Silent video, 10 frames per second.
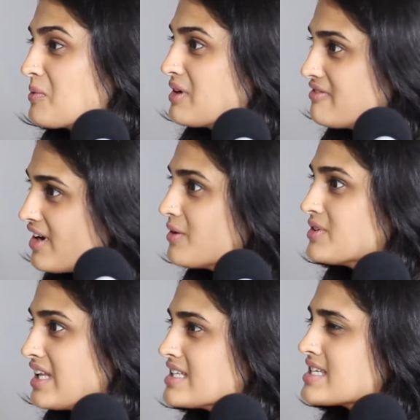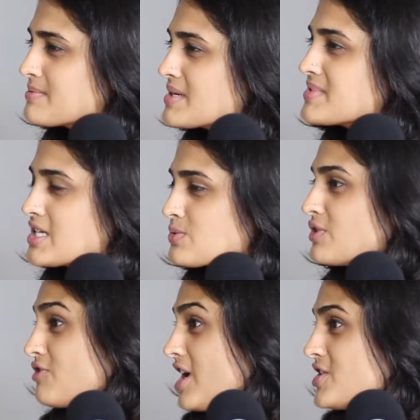we found that sometimes things were
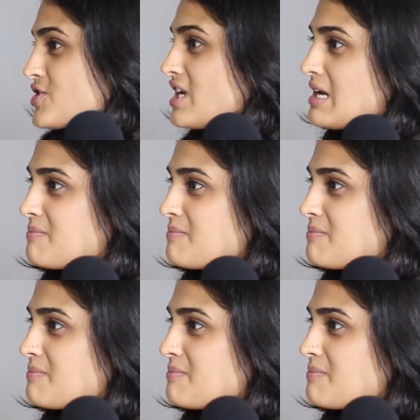rushed.